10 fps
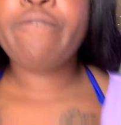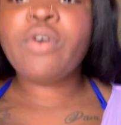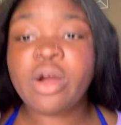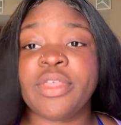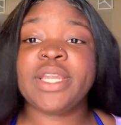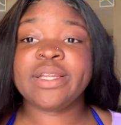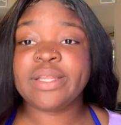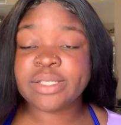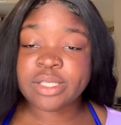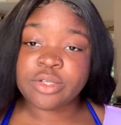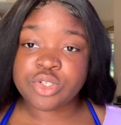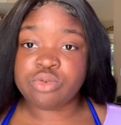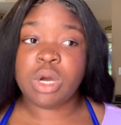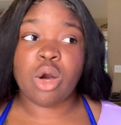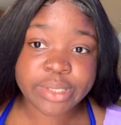farther the distance you
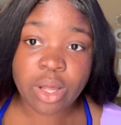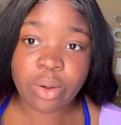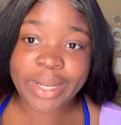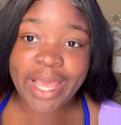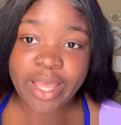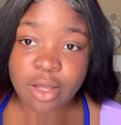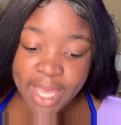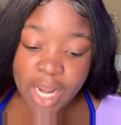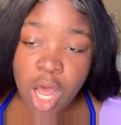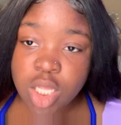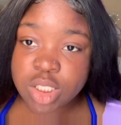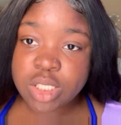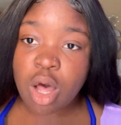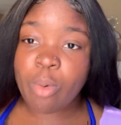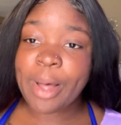go. So that helps. And
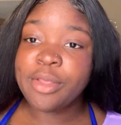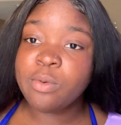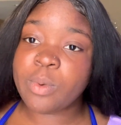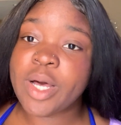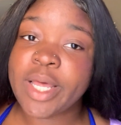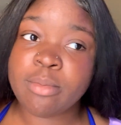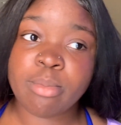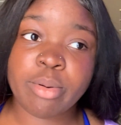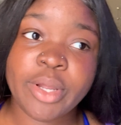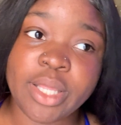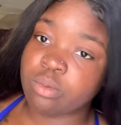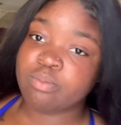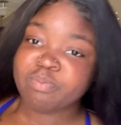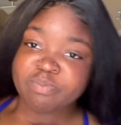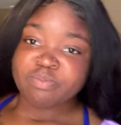also while you run, breathe.
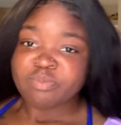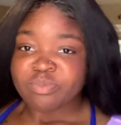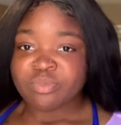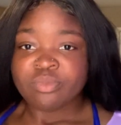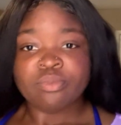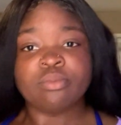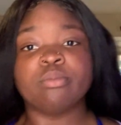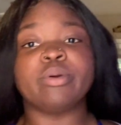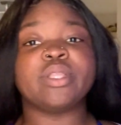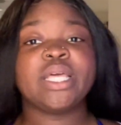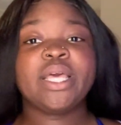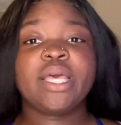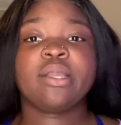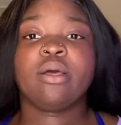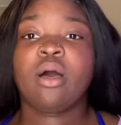Breathe in.